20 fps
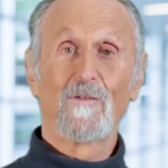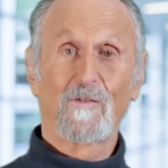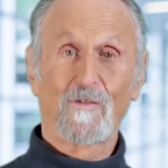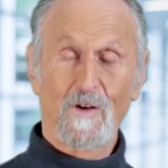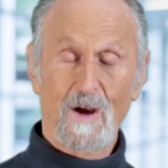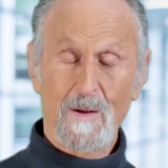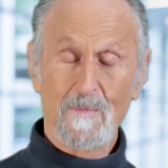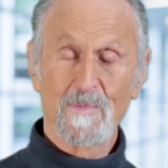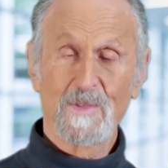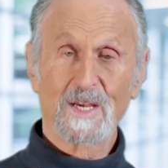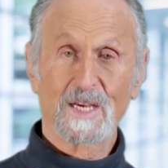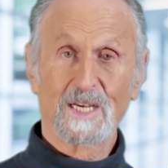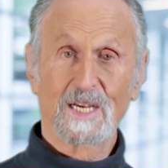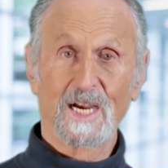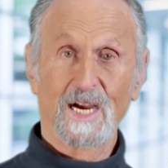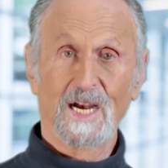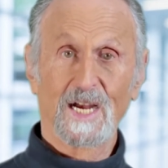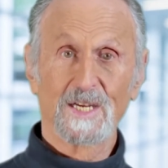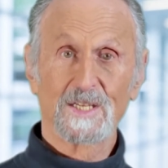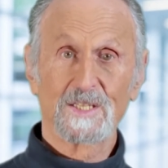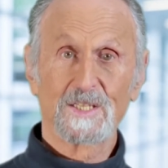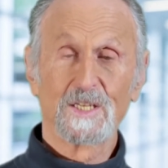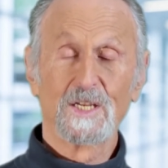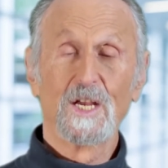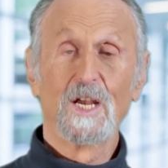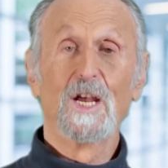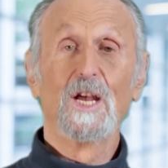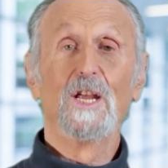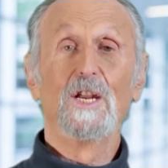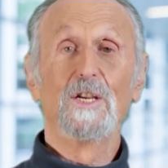from the gut
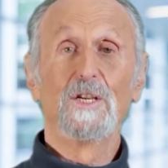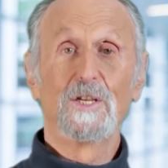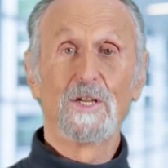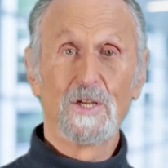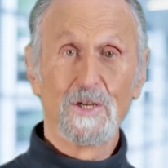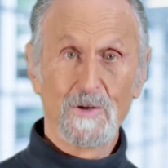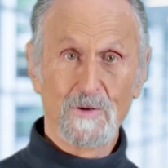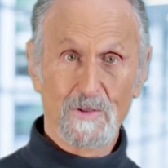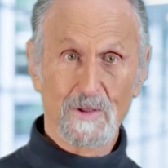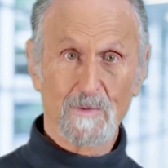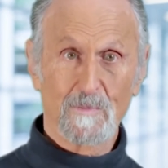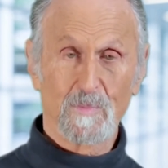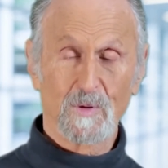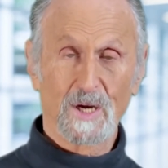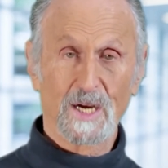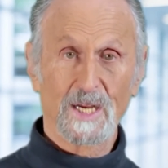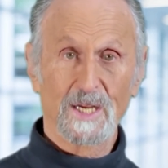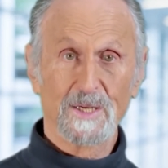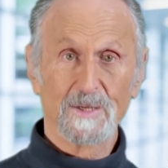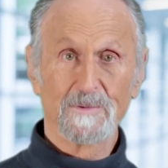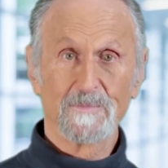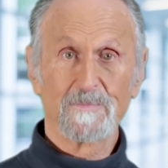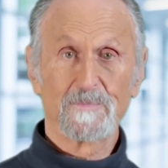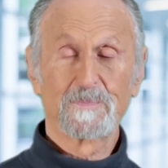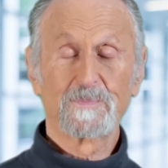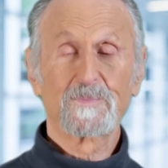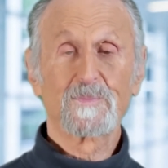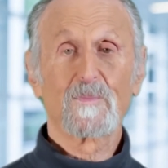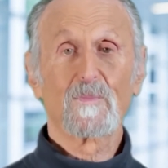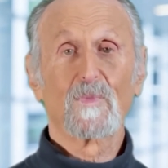to the brain.
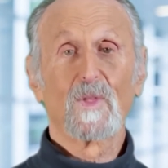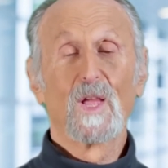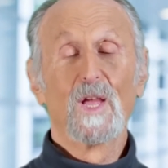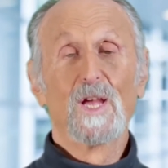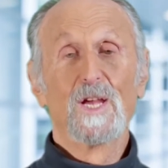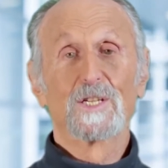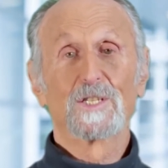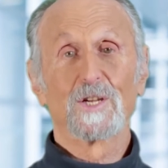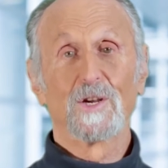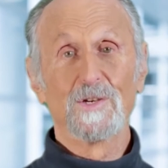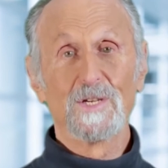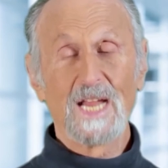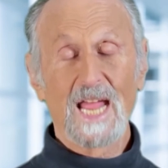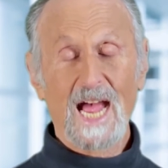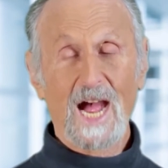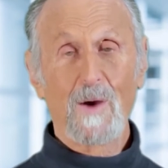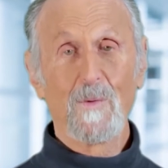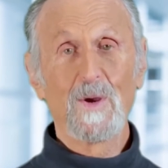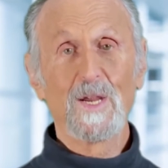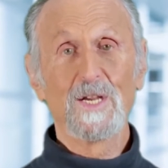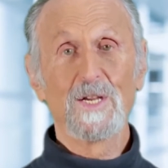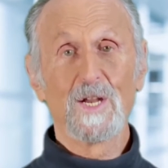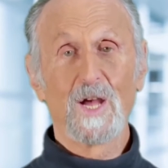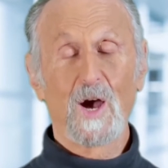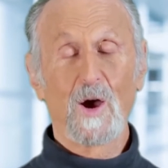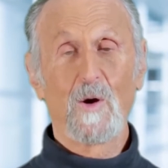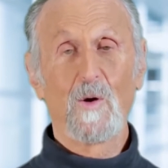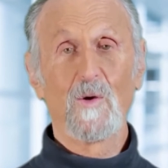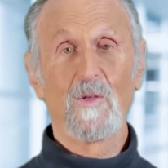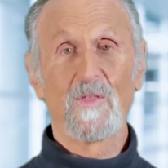So now we
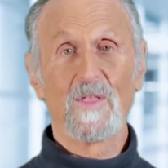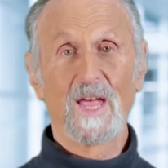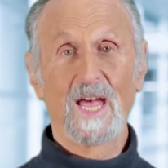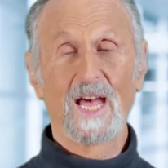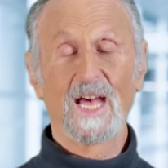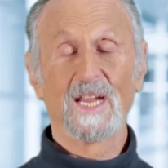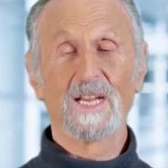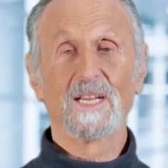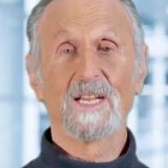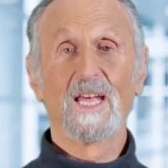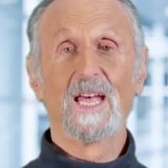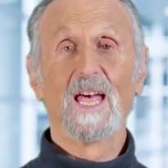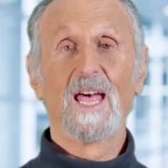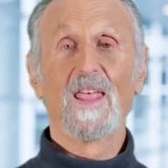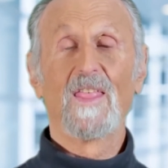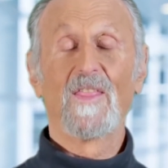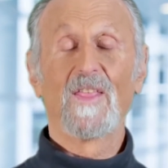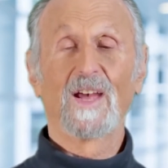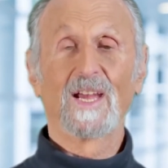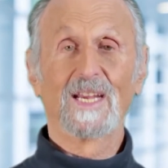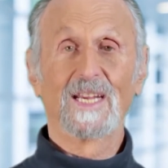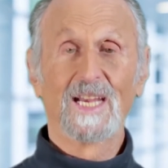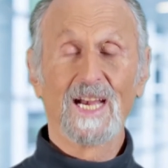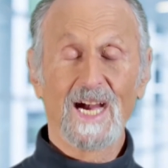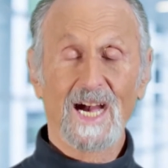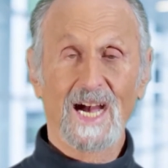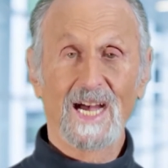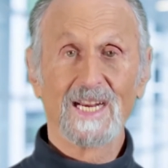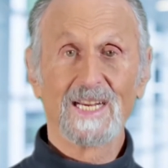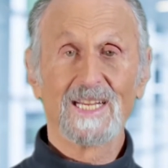know that the
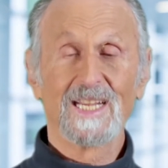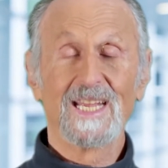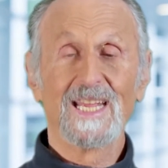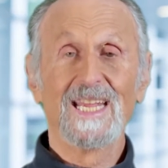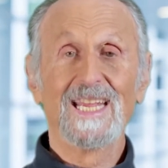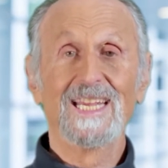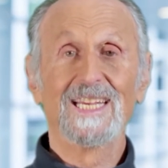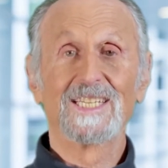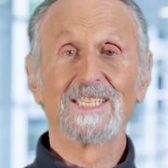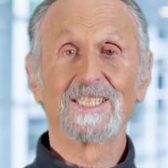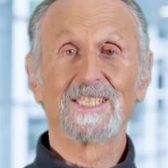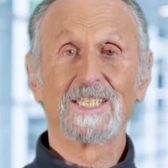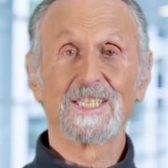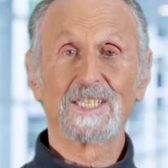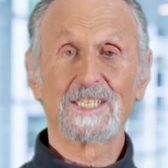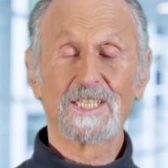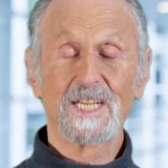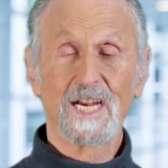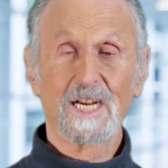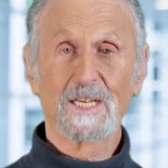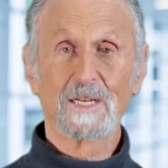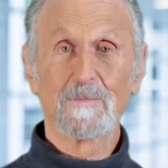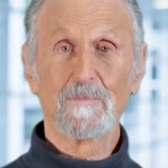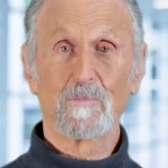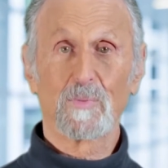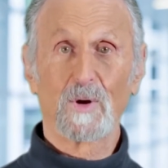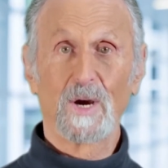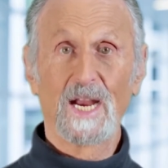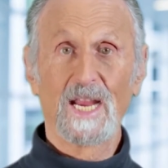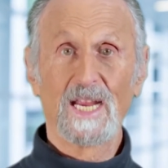gut is the
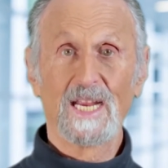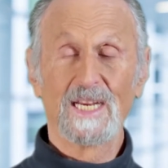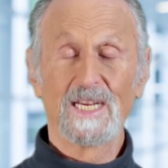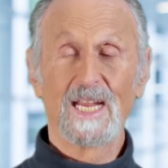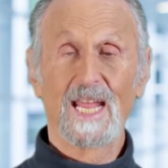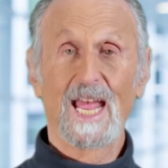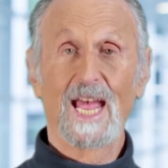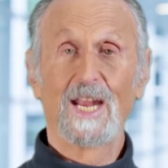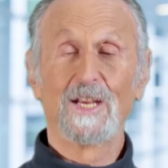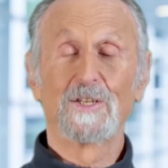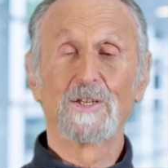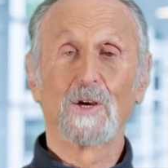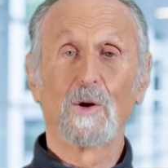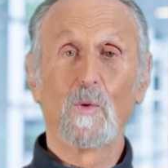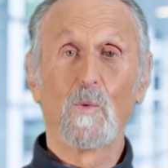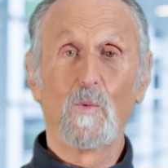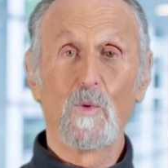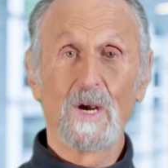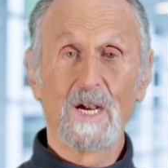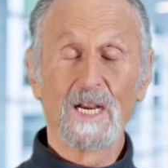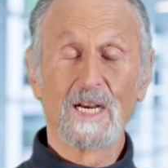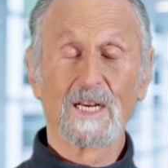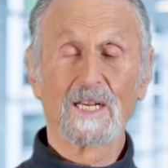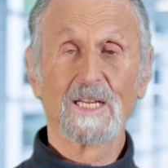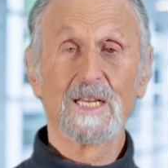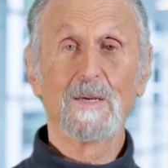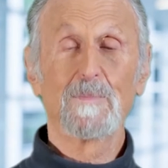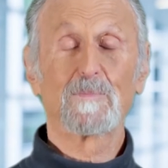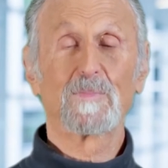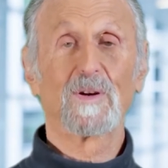second brain, and to
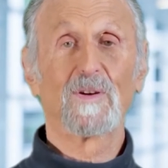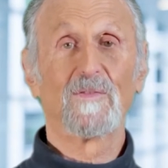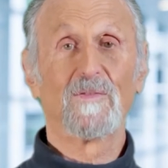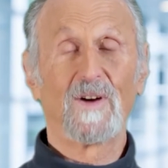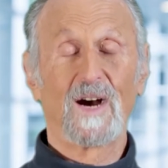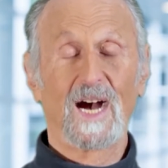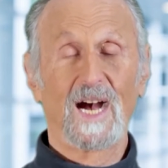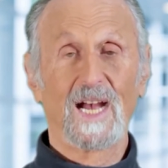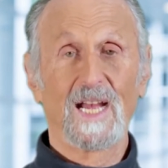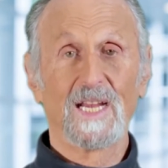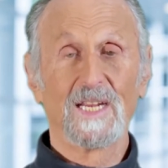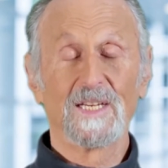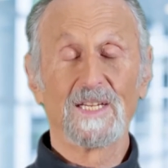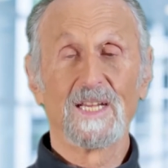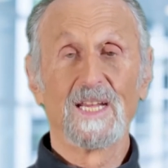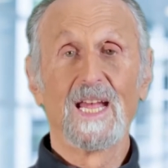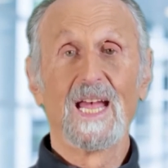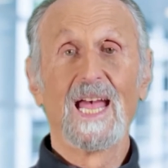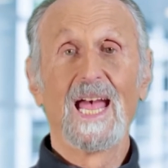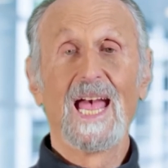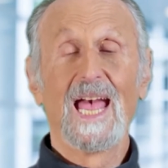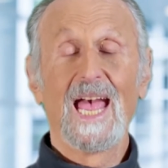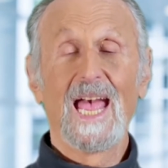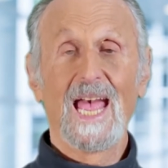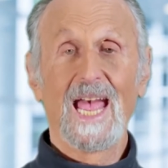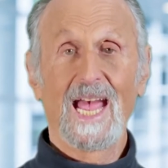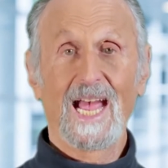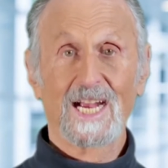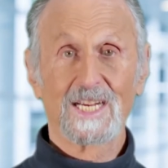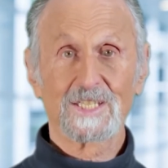really provide
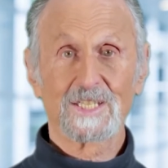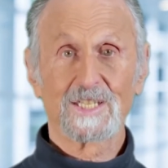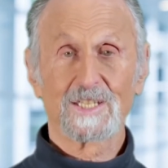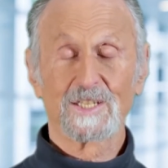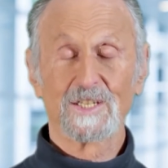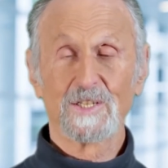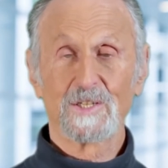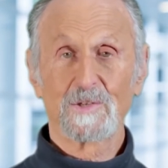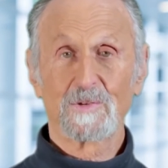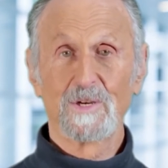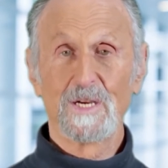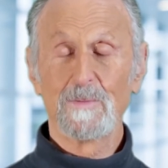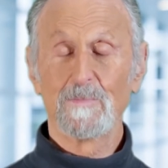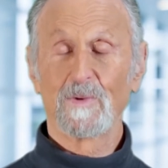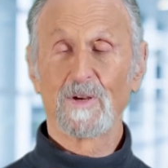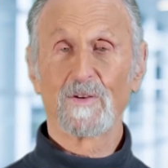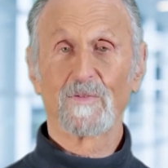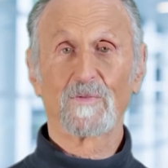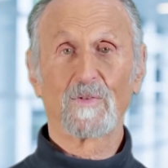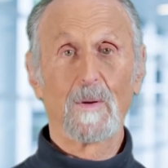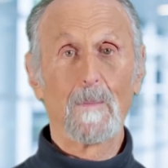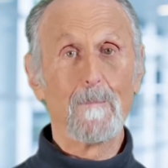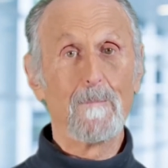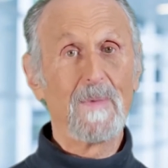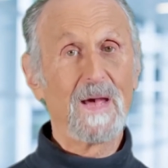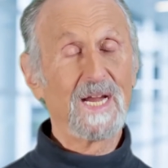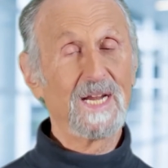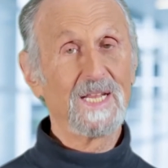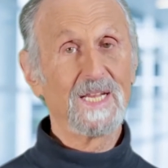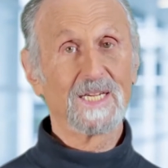excellent treatment for
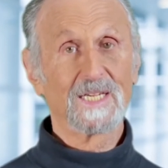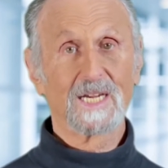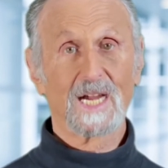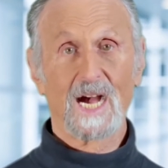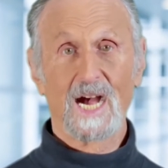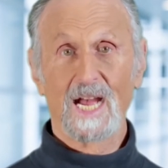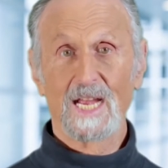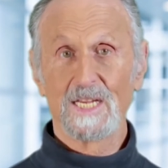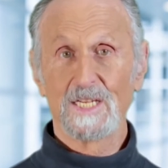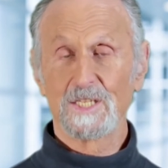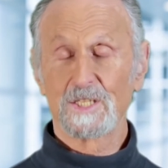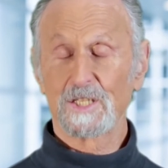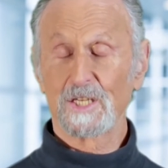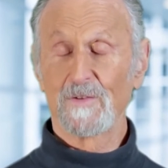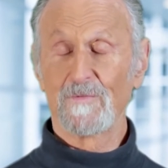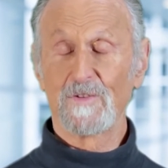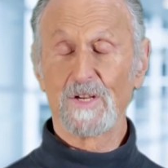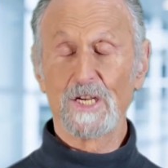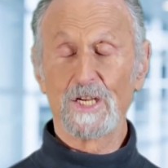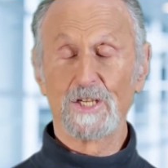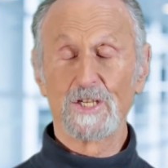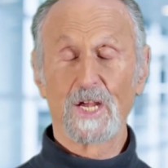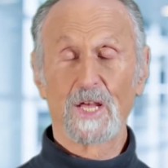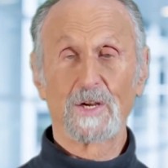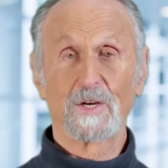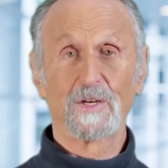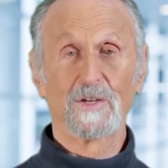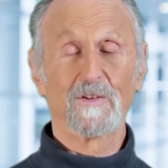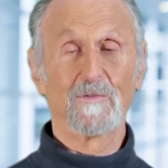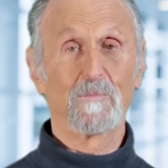many kinds of
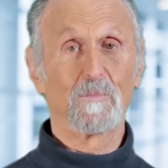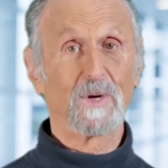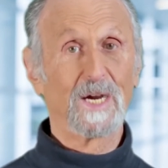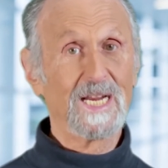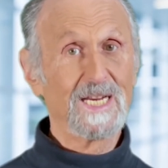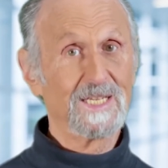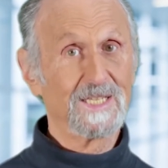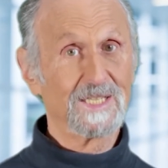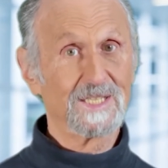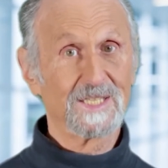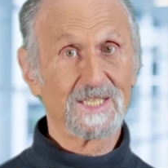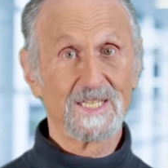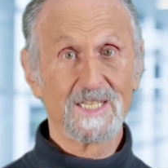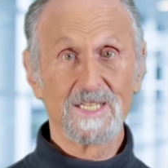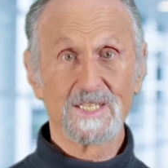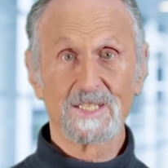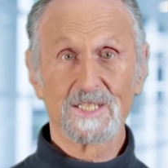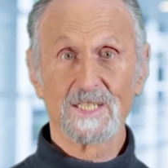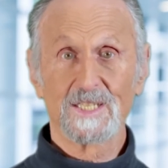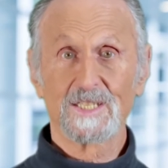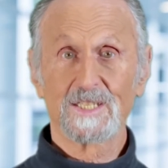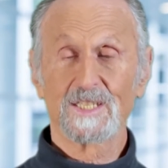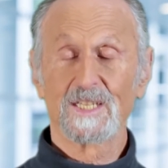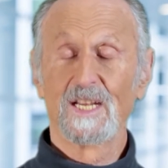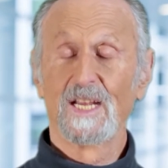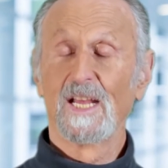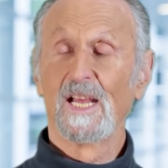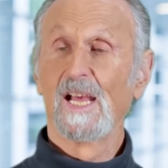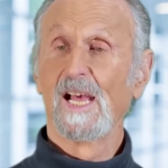degenerative brain diseases